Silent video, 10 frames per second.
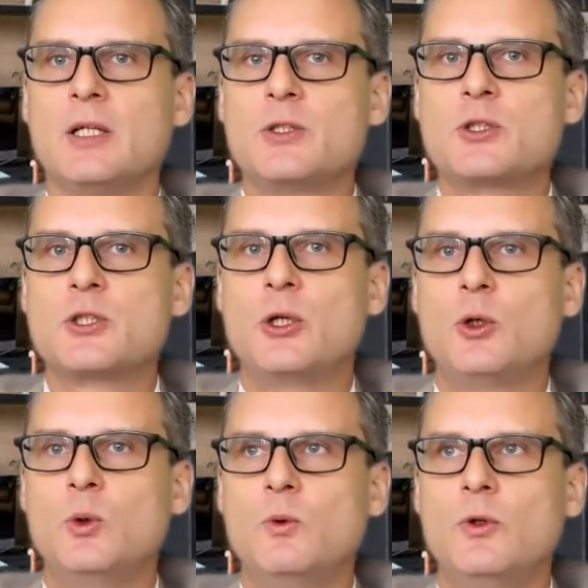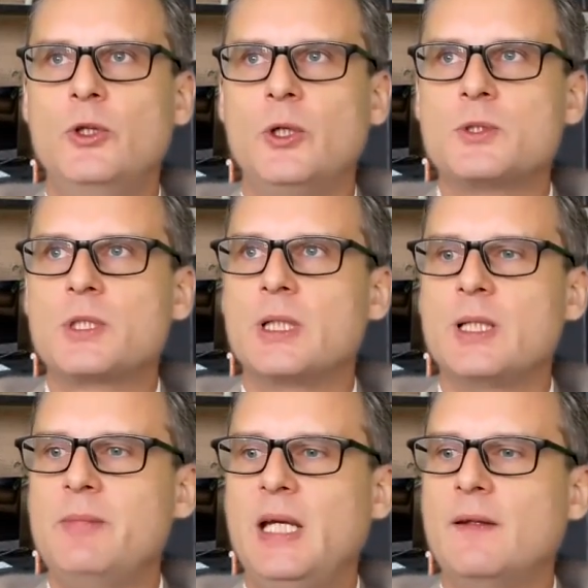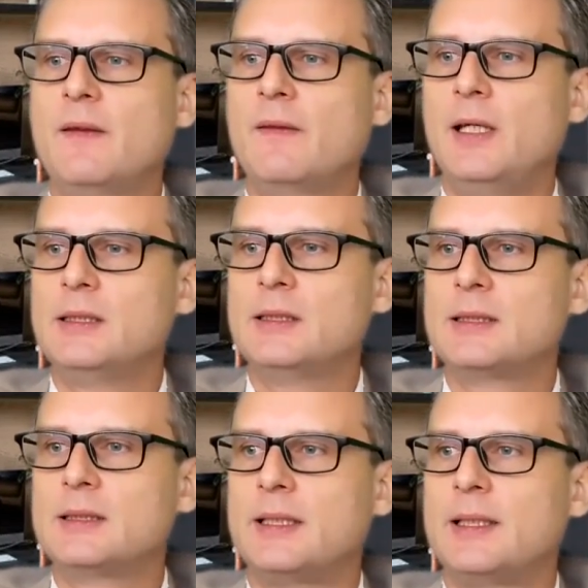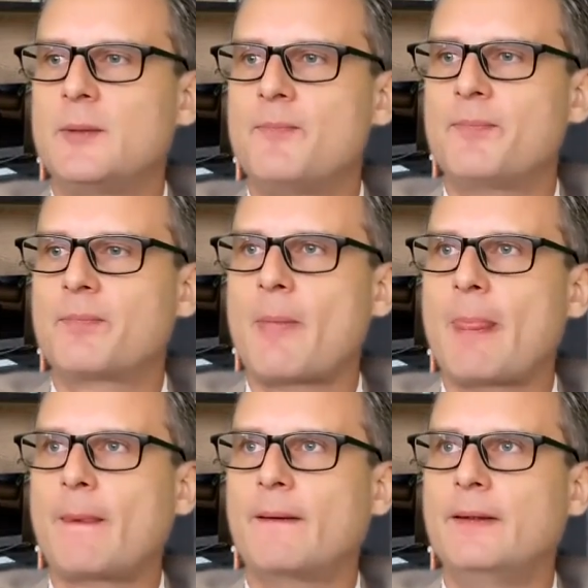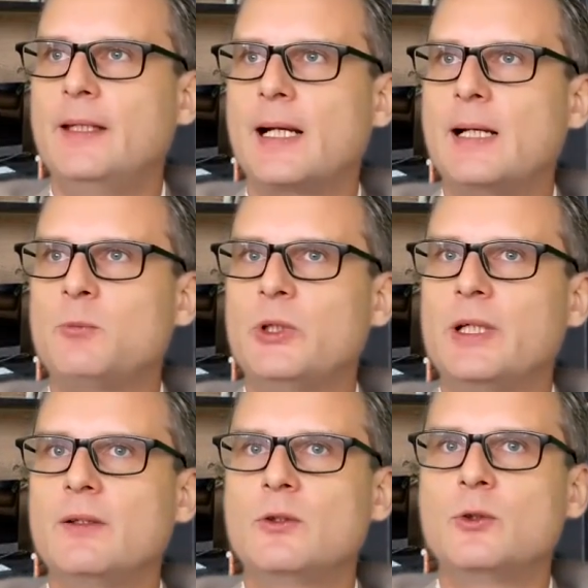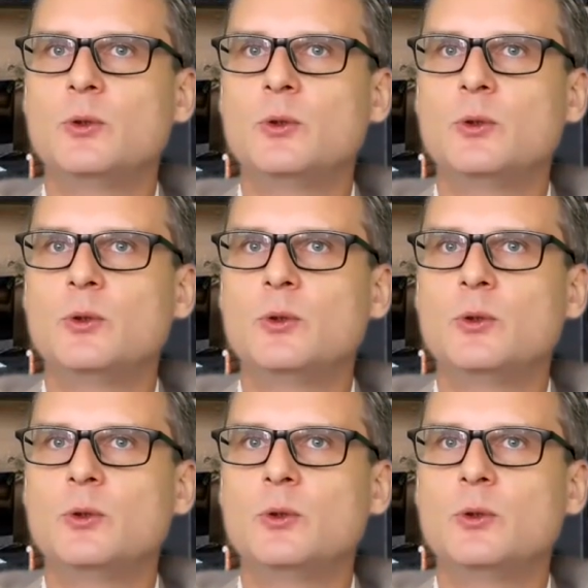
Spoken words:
So those are the main things that I wanted